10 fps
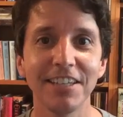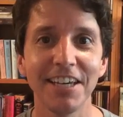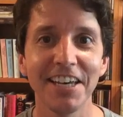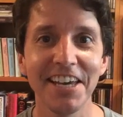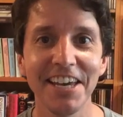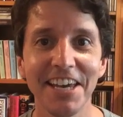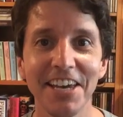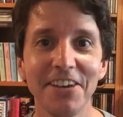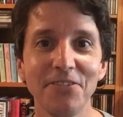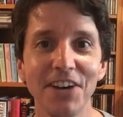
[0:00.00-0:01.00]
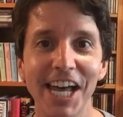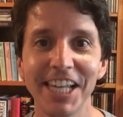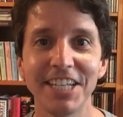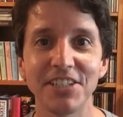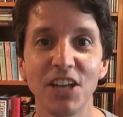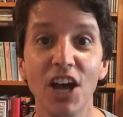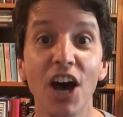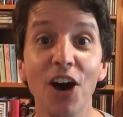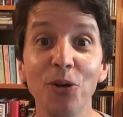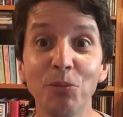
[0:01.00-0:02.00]
Yay, violence!
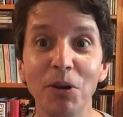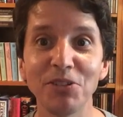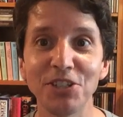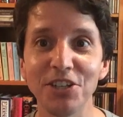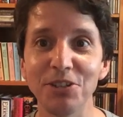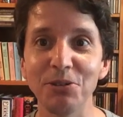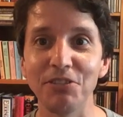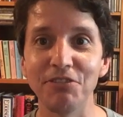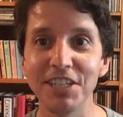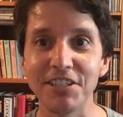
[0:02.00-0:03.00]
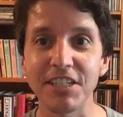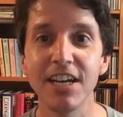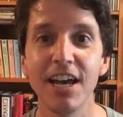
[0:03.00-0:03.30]
Oh, probably shouldn't do it with a fist.